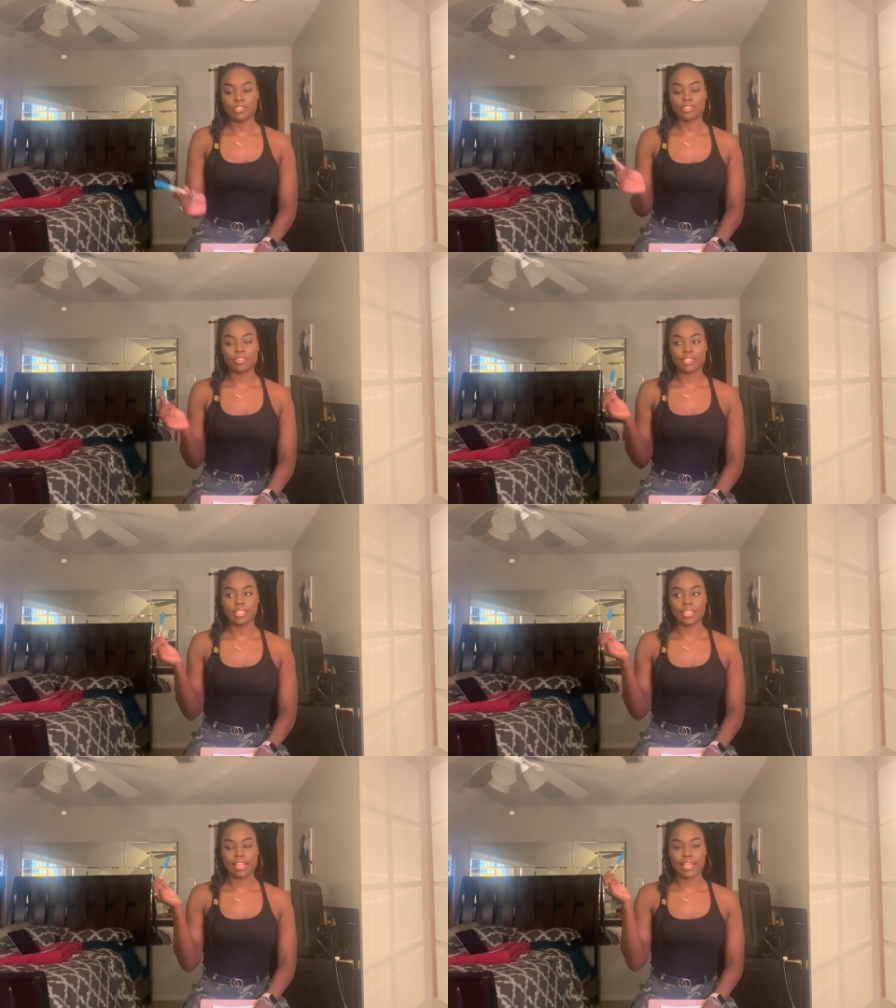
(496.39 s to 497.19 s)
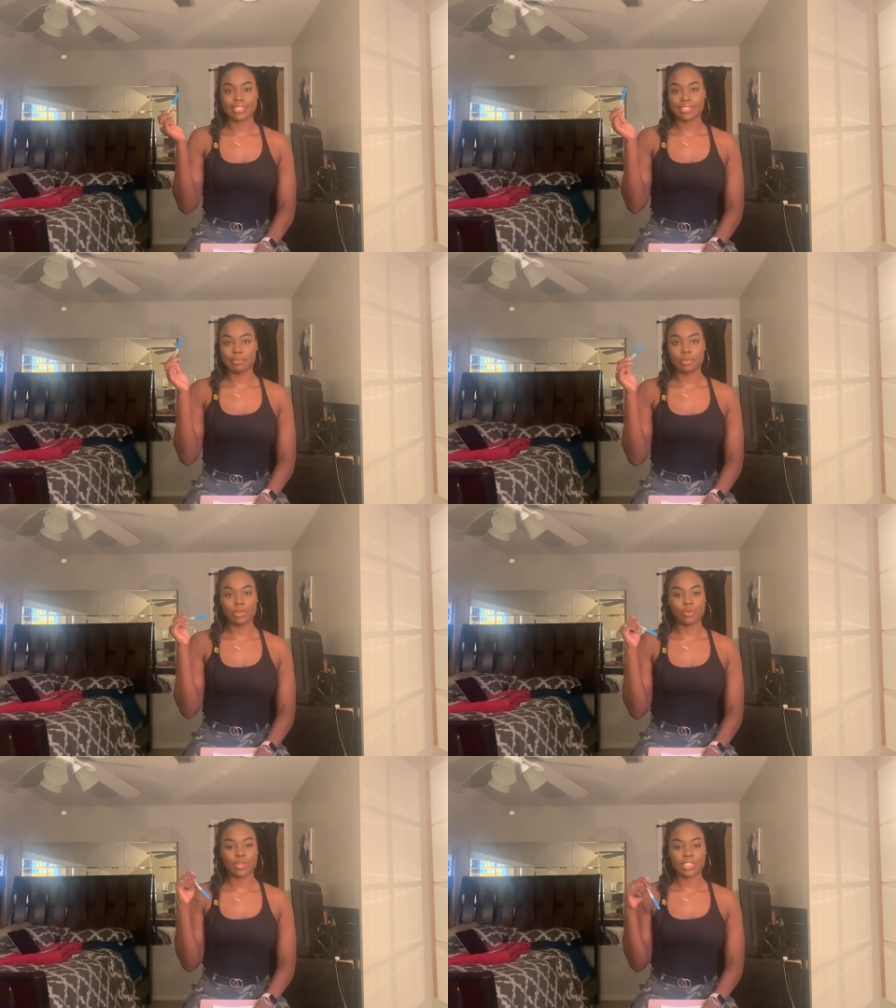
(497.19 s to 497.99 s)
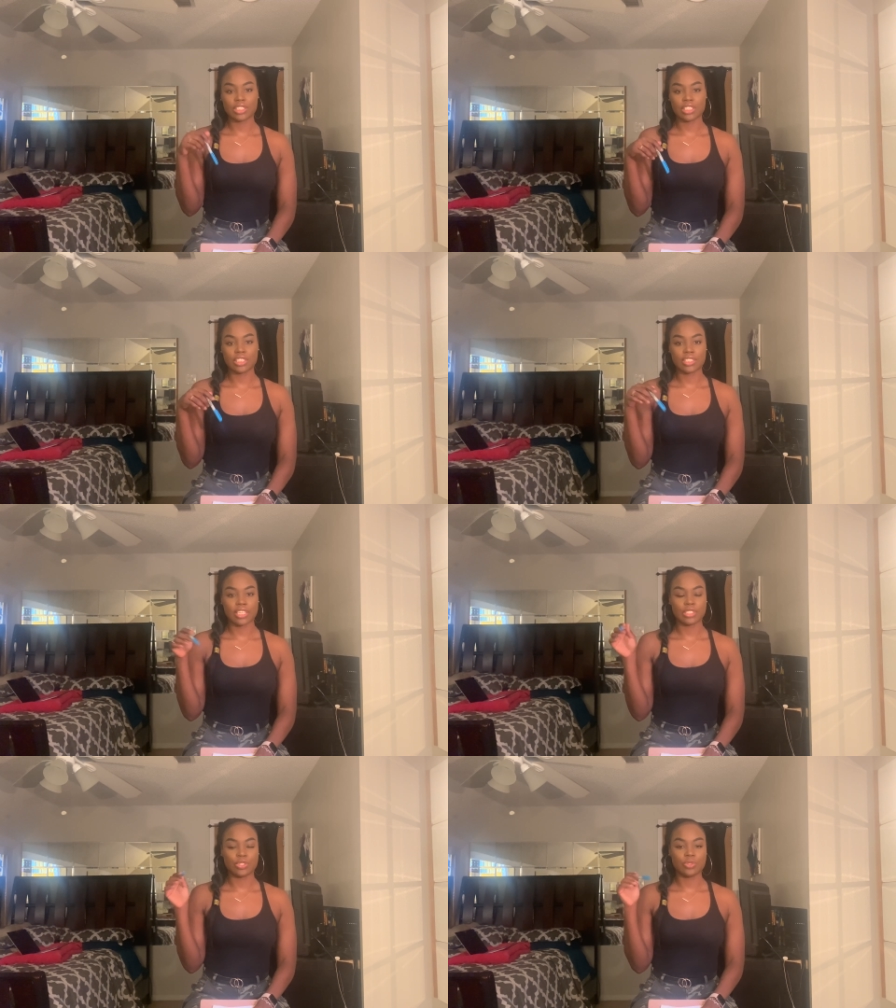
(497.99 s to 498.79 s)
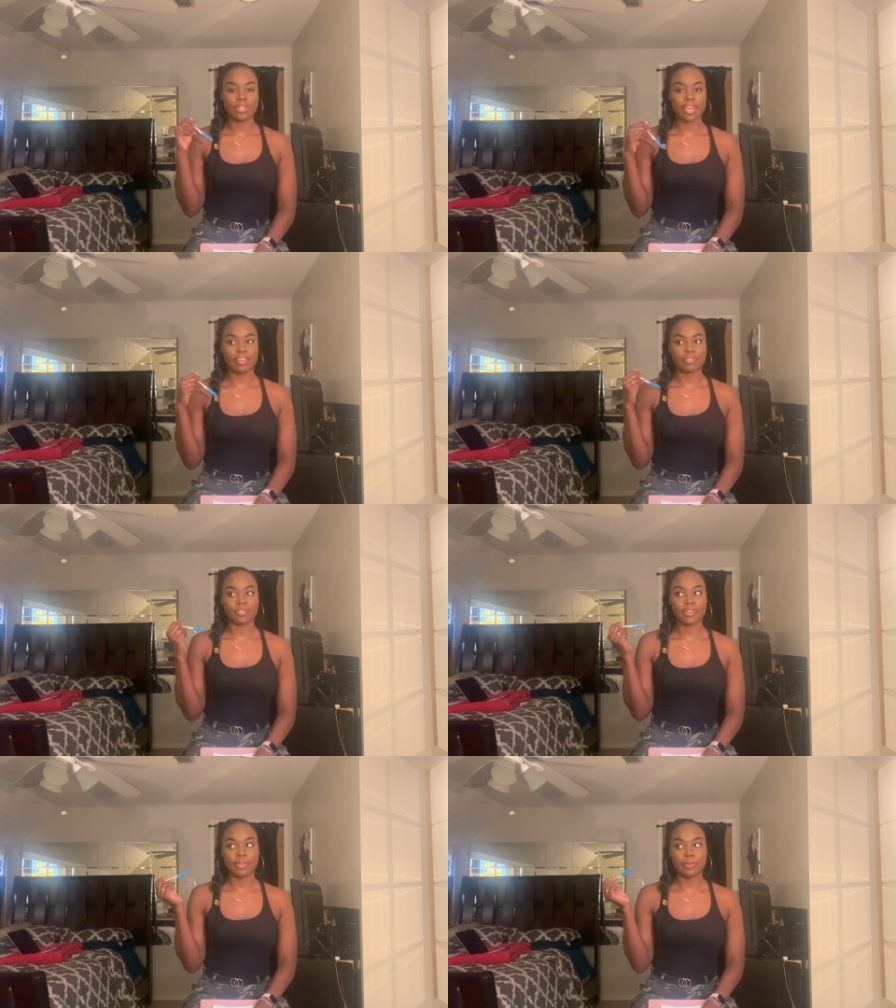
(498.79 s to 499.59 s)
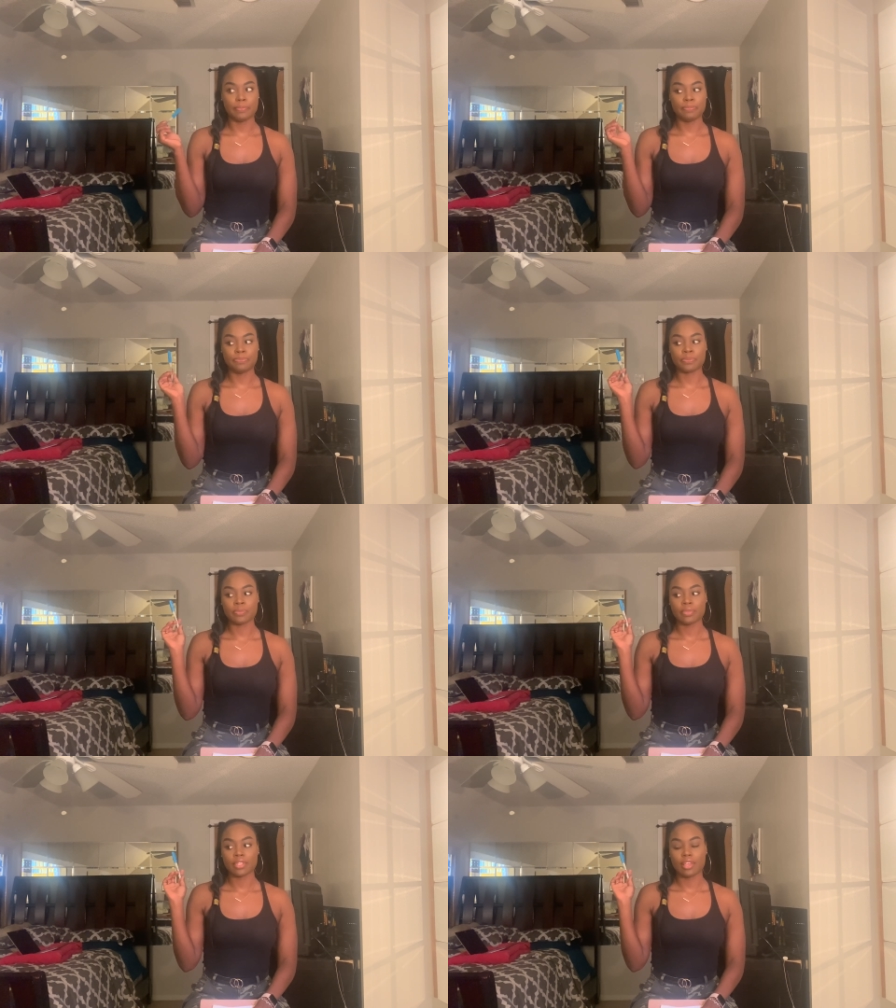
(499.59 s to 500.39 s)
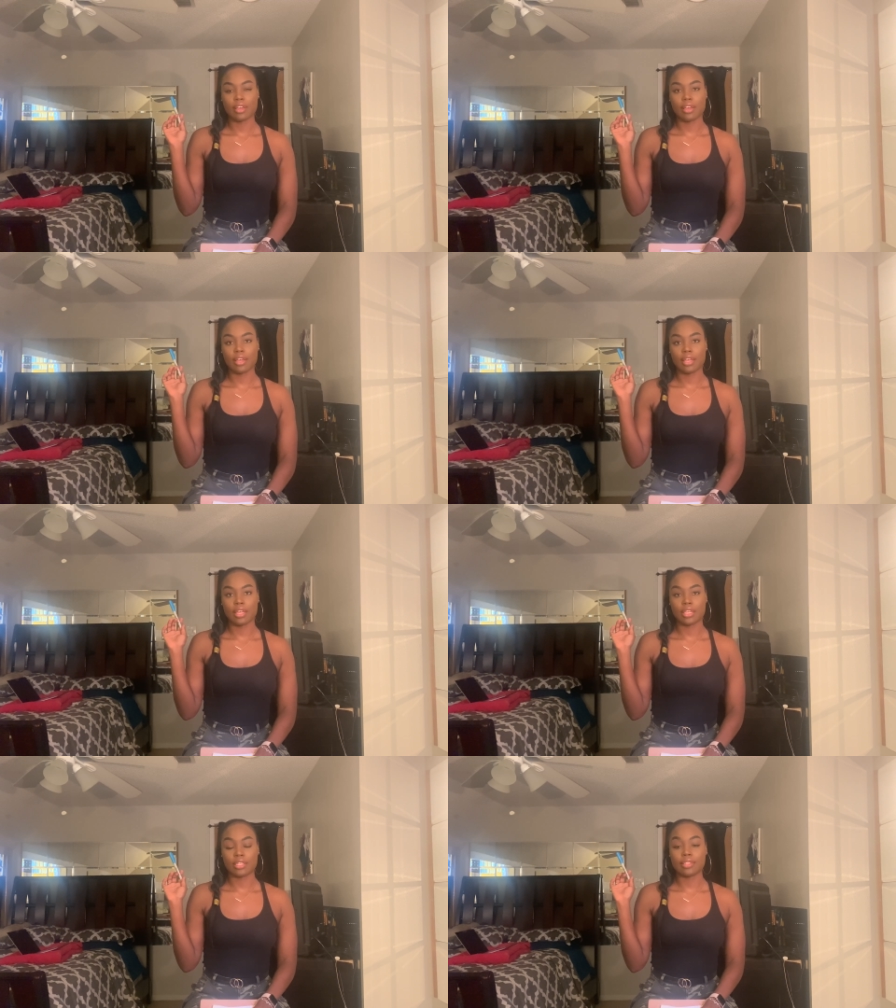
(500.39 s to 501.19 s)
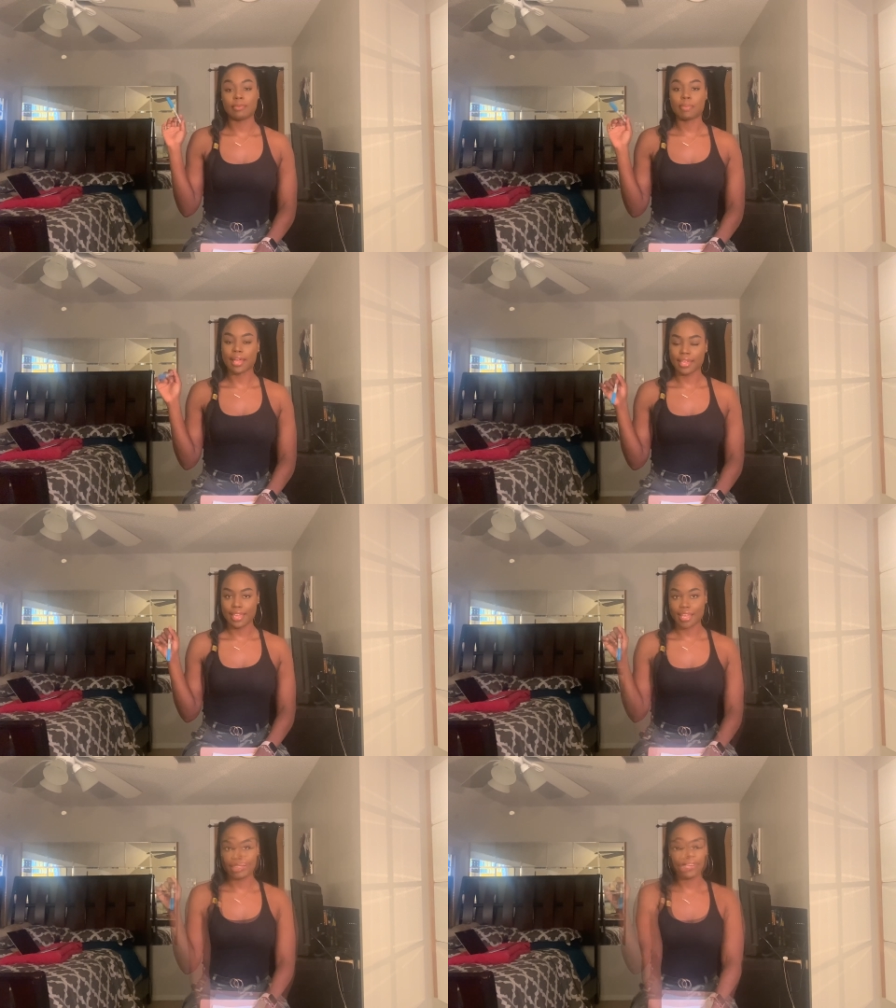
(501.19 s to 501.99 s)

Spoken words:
You're gonna get like similar questions that you got from the PICAT.